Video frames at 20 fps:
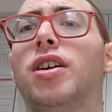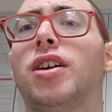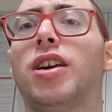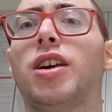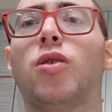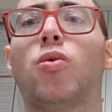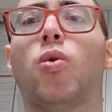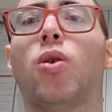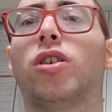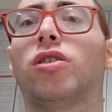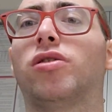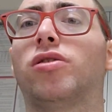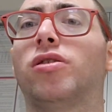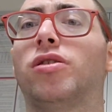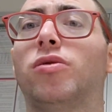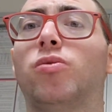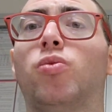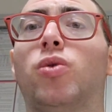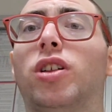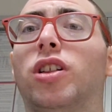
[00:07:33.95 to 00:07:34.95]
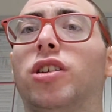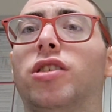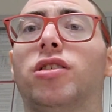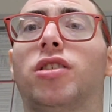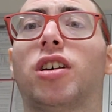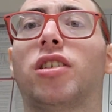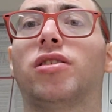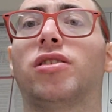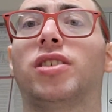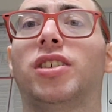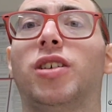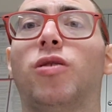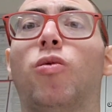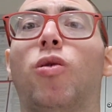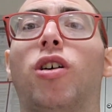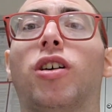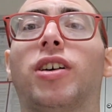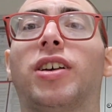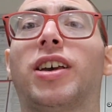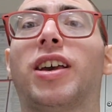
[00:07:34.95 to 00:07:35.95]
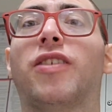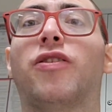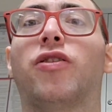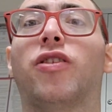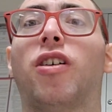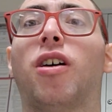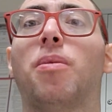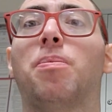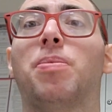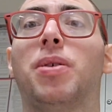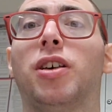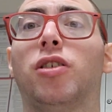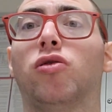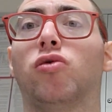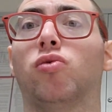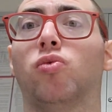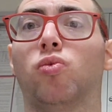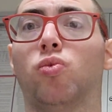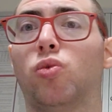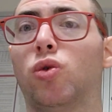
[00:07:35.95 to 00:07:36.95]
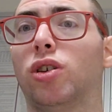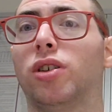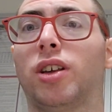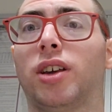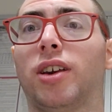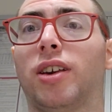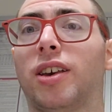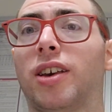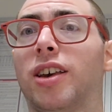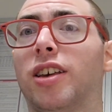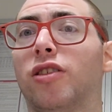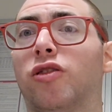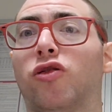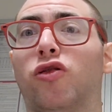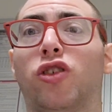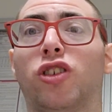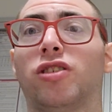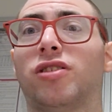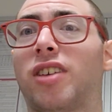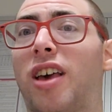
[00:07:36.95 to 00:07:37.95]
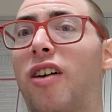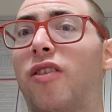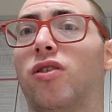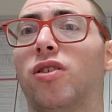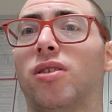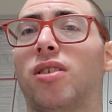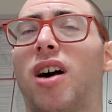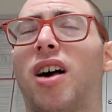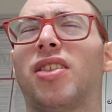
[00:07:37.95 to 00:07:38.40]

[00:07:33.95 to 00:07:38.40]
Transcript: he wasn't really doesn't didn't want to give up his Woody, his first ever.